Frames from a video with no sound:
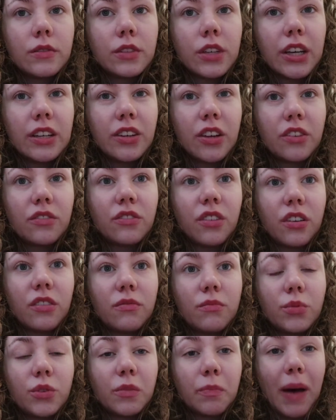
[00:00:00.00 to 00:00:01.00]

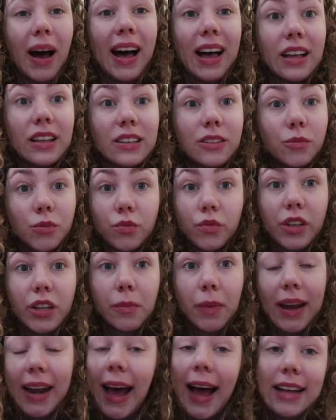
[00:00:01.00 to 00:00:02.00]
It was bad. It was really
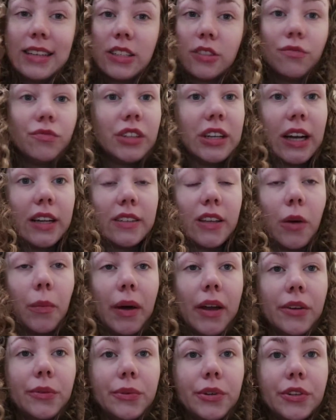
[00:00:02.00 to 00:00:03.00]
bad. I didn't realise how
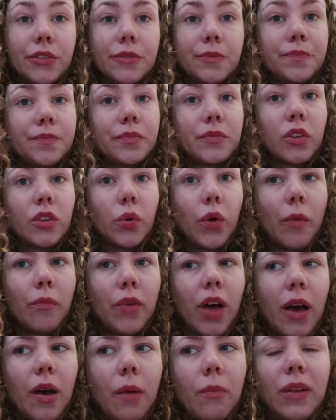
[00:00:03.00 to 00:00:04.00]
bad it was.
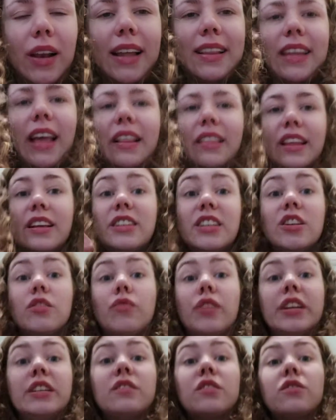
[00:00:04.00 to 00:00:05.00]
I'm glad that they did
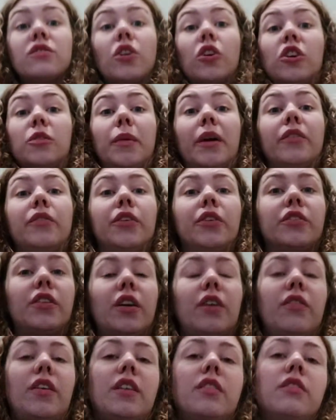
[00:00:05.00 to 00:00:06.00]
release this documentary because
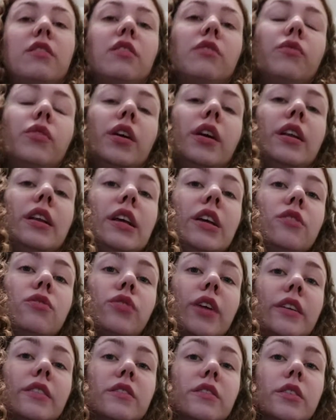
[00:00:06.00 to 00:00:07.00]
I found it really
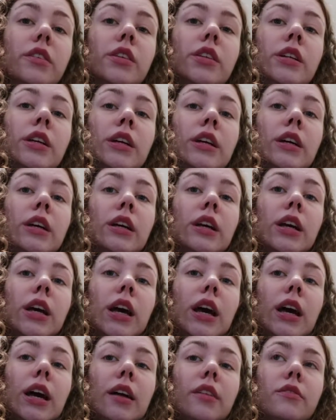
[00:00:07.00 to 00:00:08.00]
interesting.
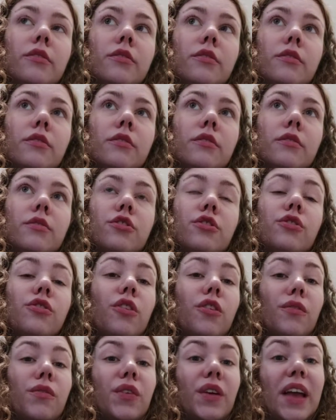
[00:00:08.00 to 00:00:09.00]
And to
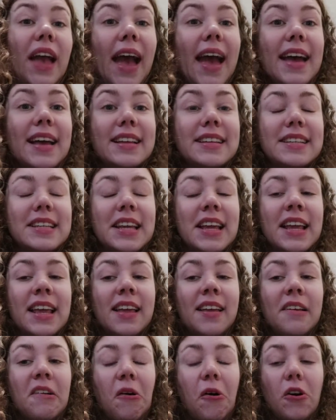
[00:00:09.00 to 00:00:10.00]
not forget,
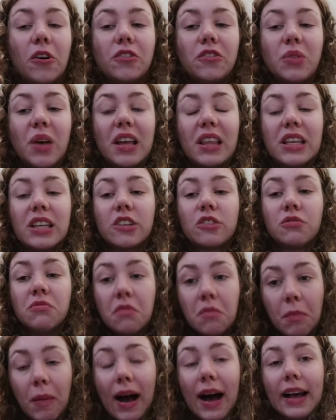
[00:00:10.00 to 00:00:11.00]
also I think it's a
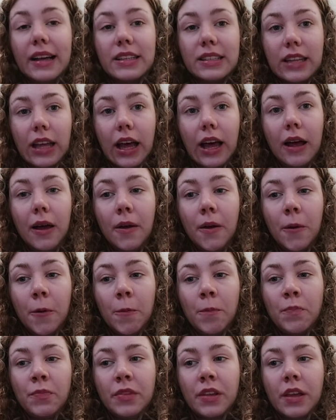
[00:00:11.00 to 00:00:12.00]
reminder
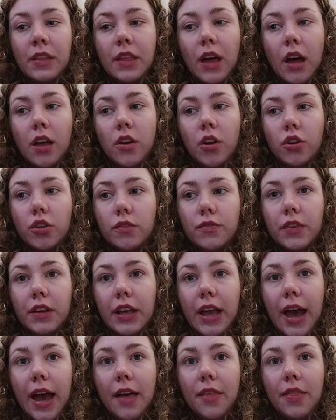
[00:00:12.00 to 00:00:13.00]
that not to
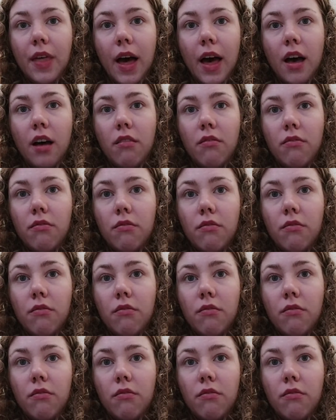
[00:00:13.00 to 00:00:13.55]
forget that